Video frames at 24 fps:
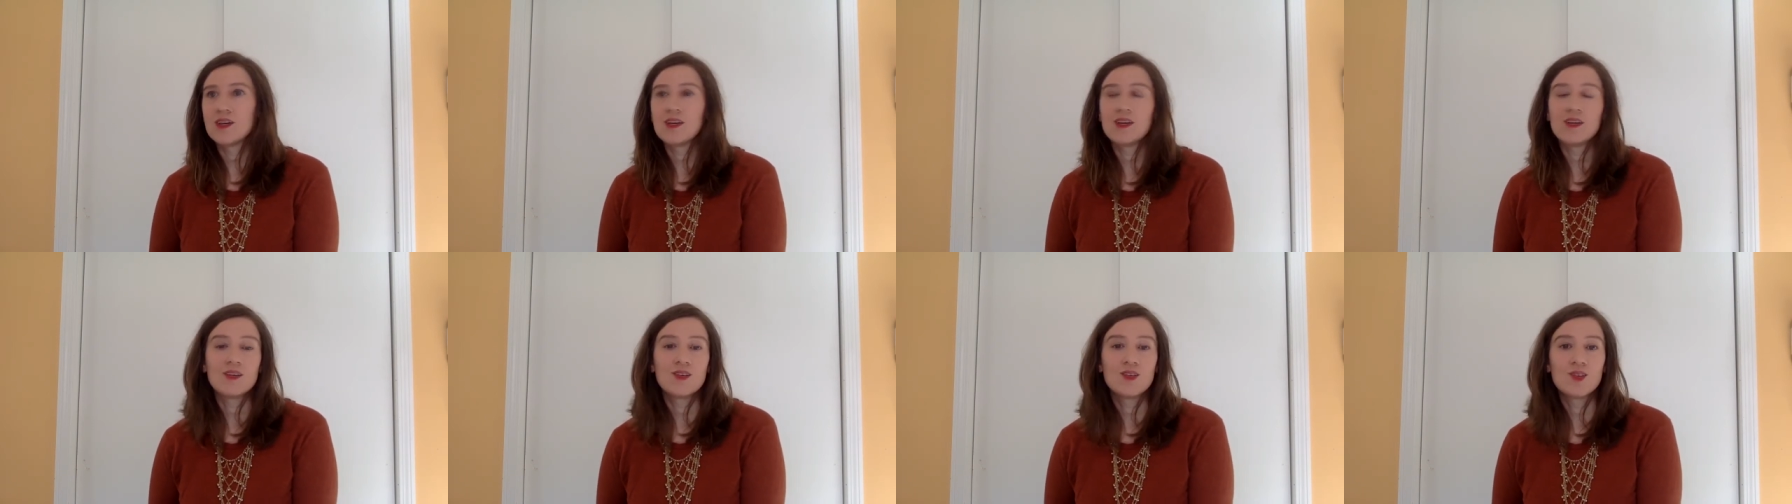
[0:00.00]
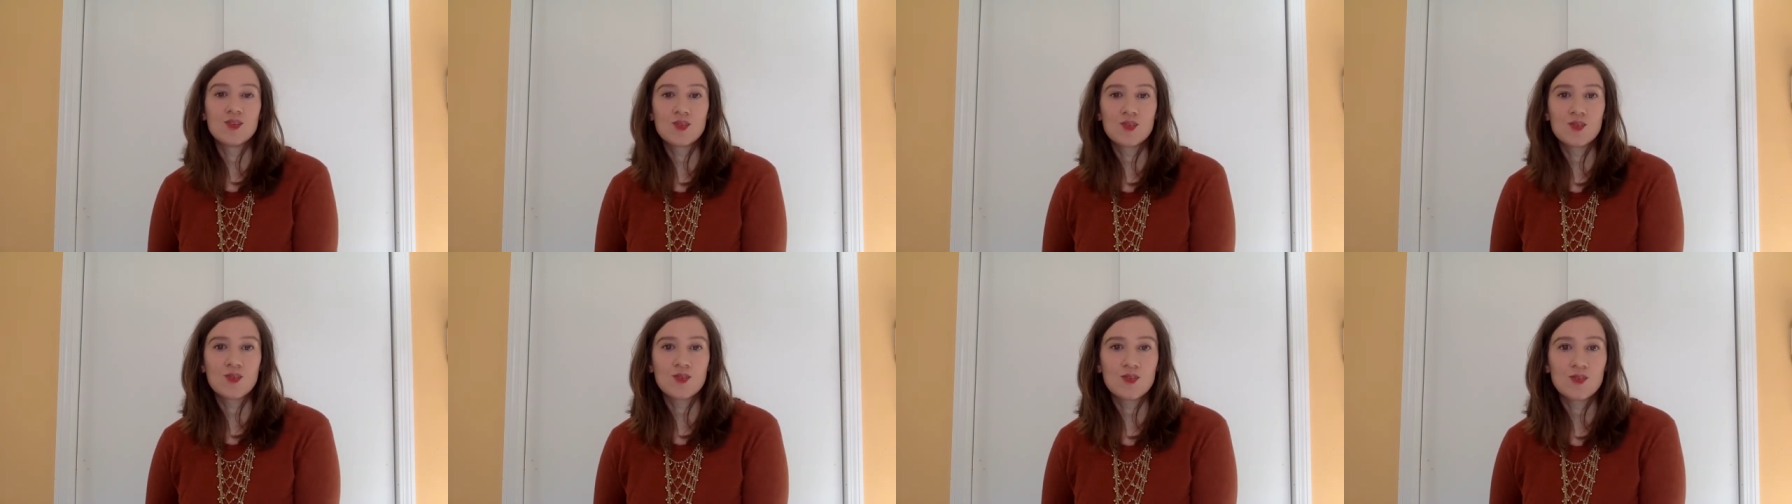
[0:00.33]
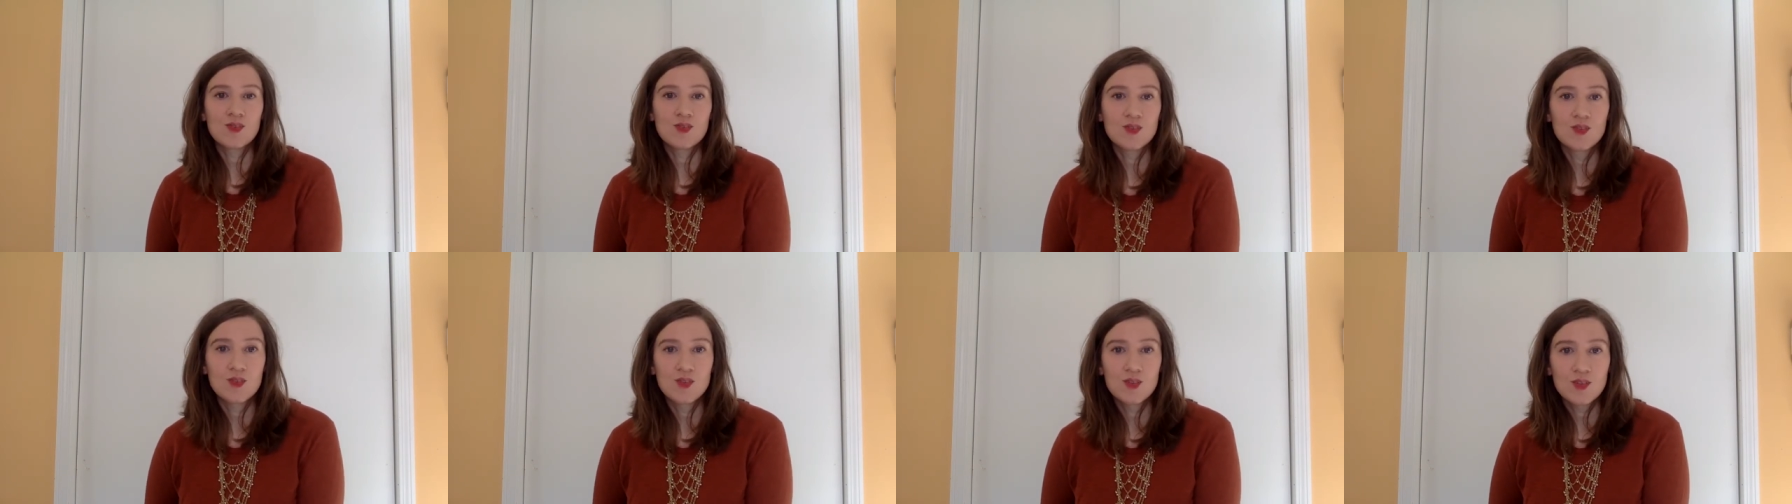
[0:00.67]
is
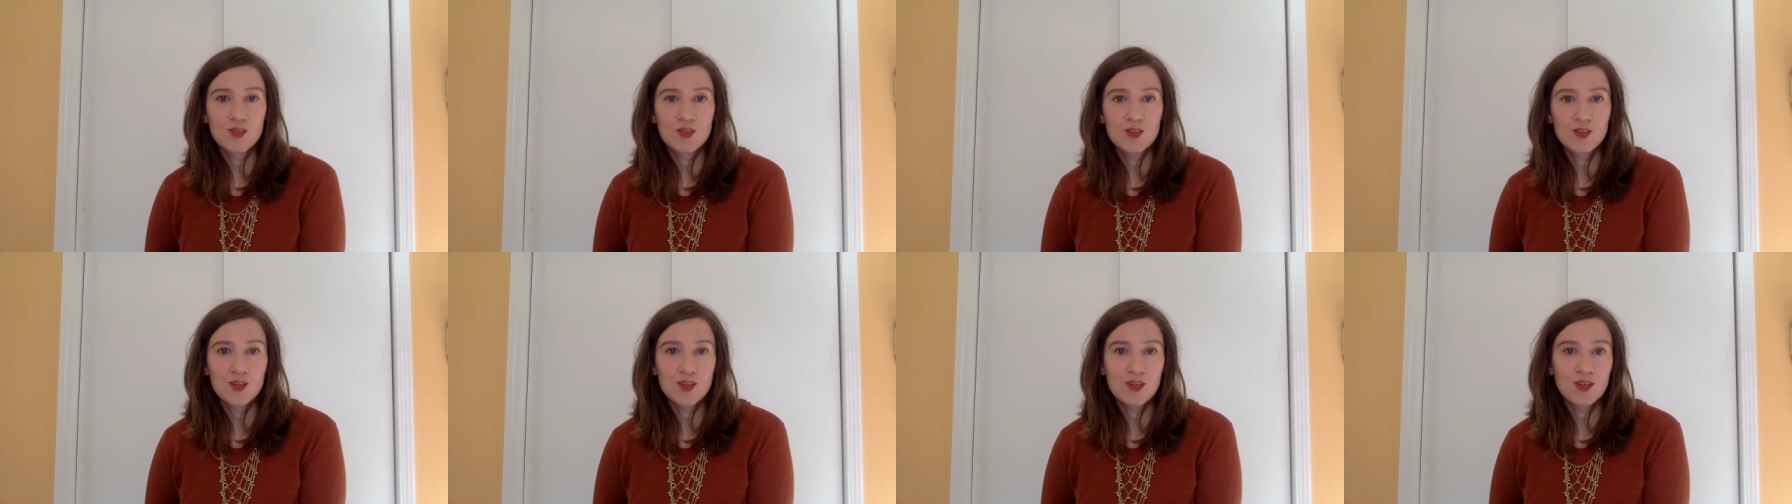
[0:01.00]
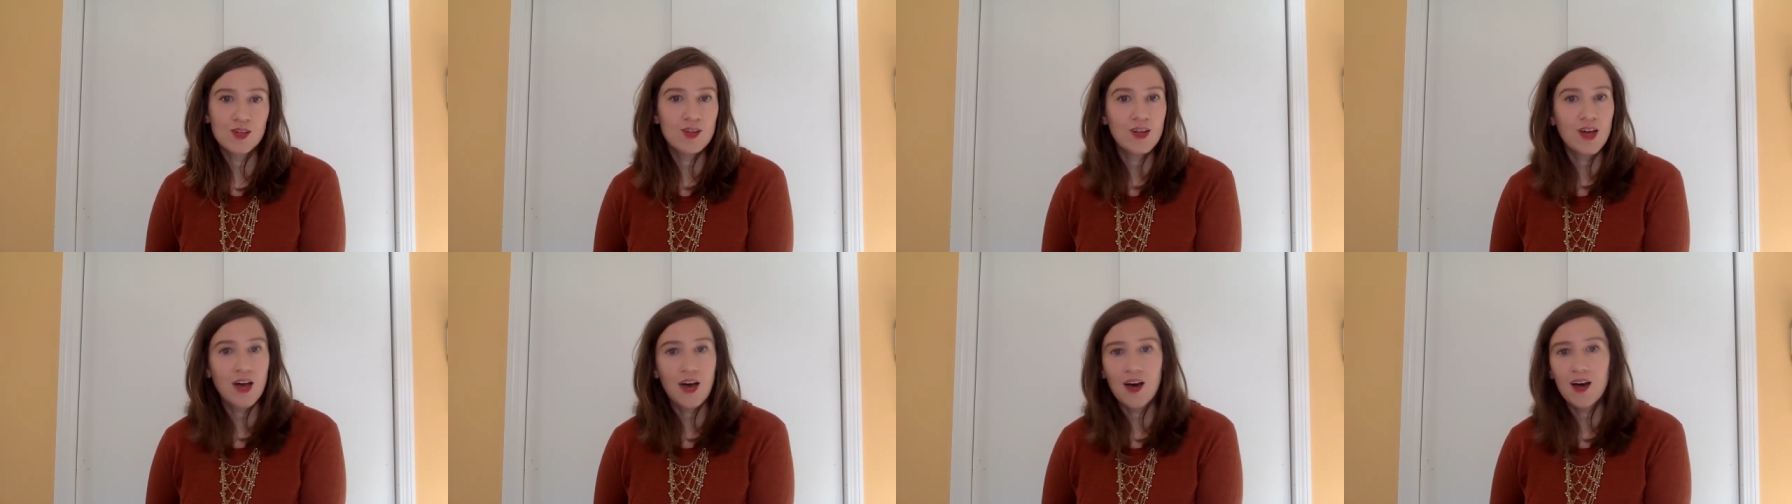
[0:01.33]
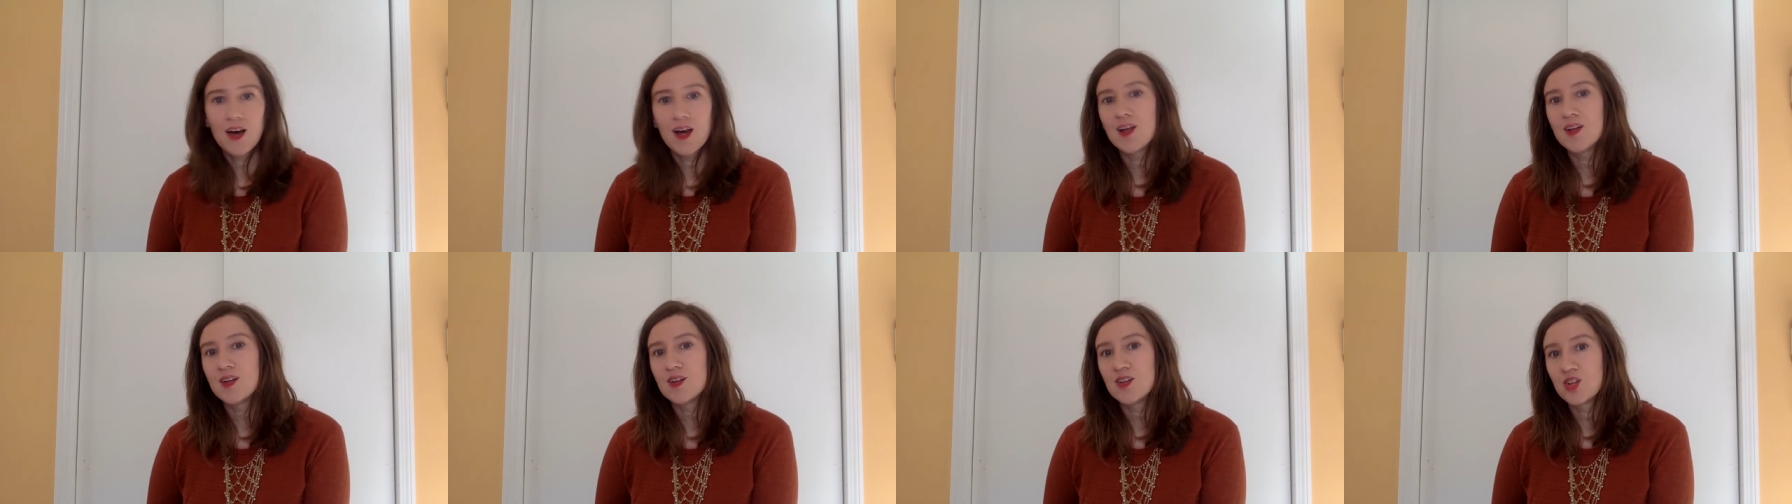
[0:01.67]

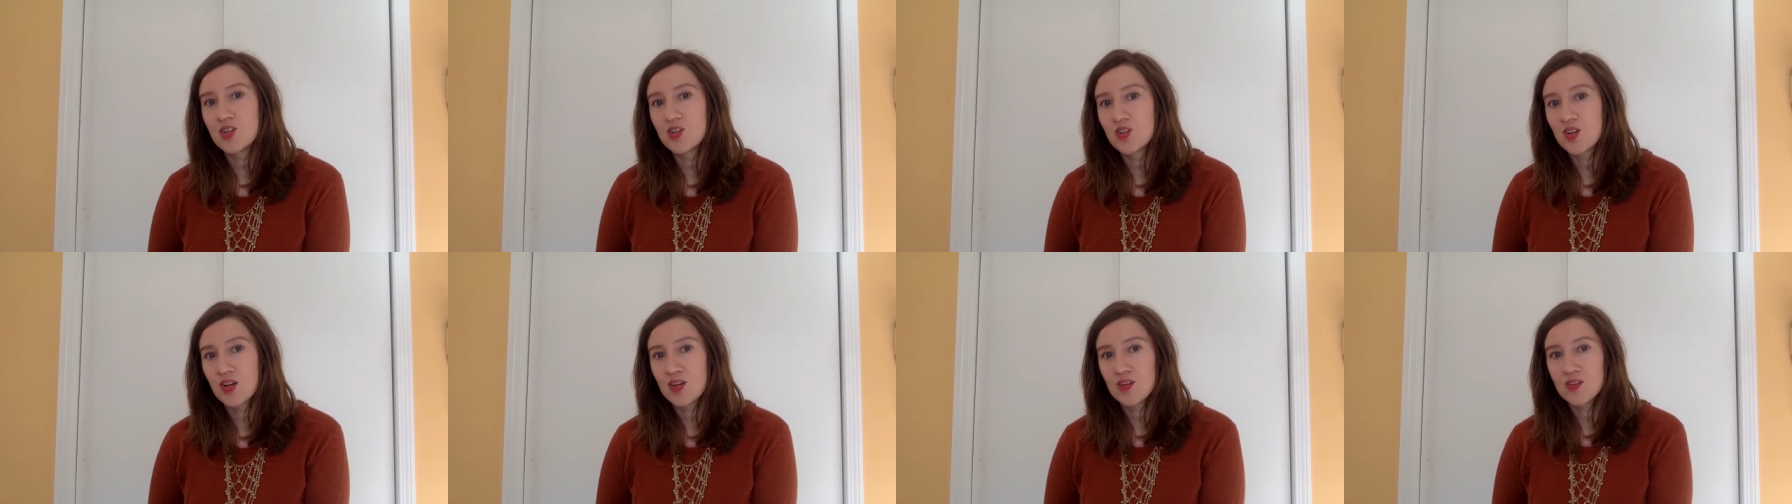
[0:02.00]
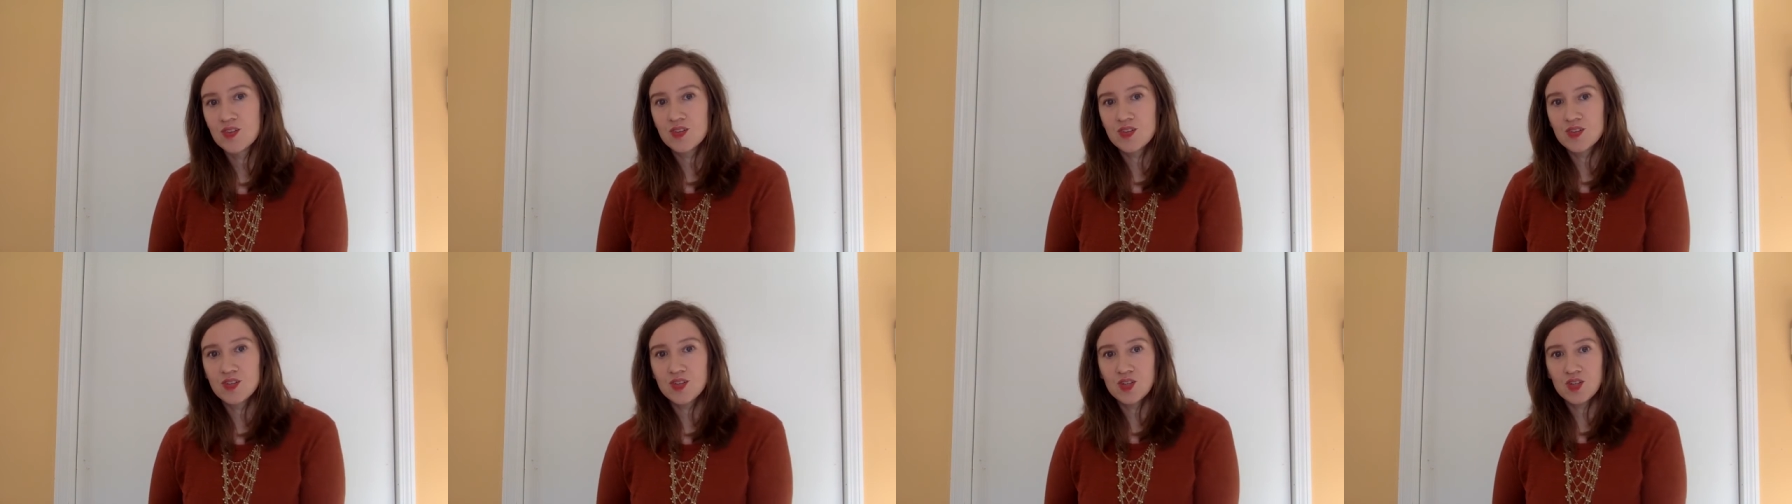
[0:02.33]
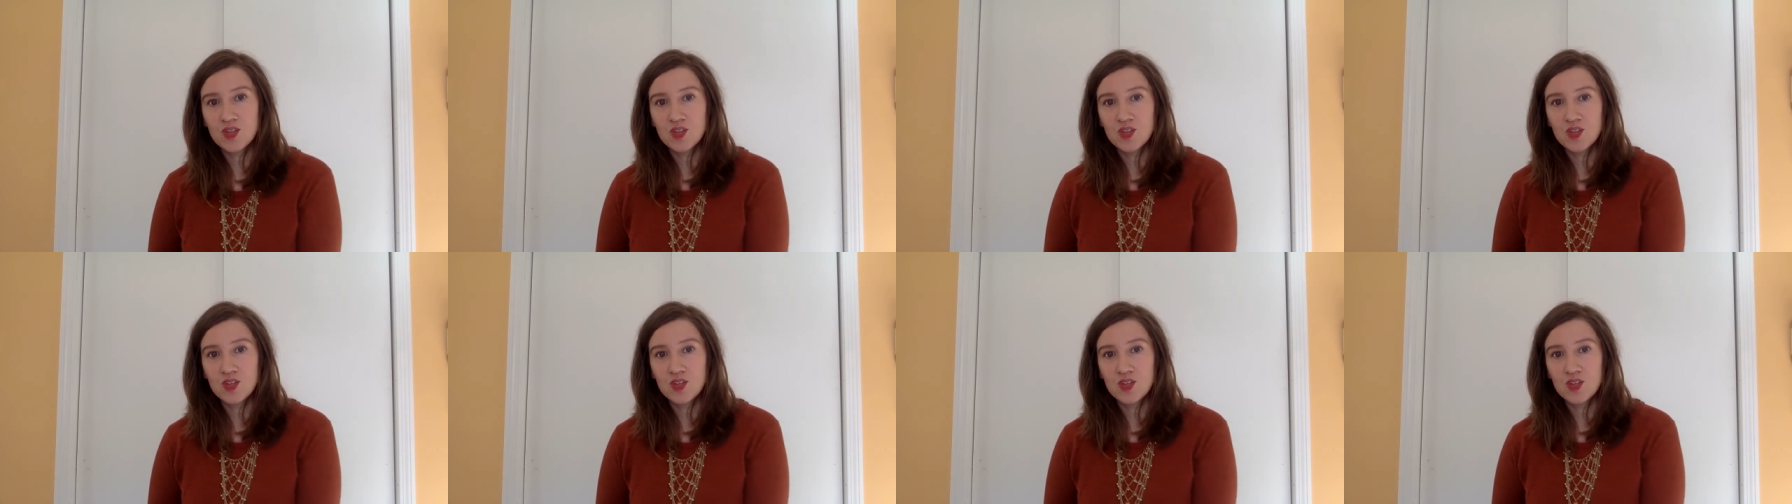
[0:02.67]
not just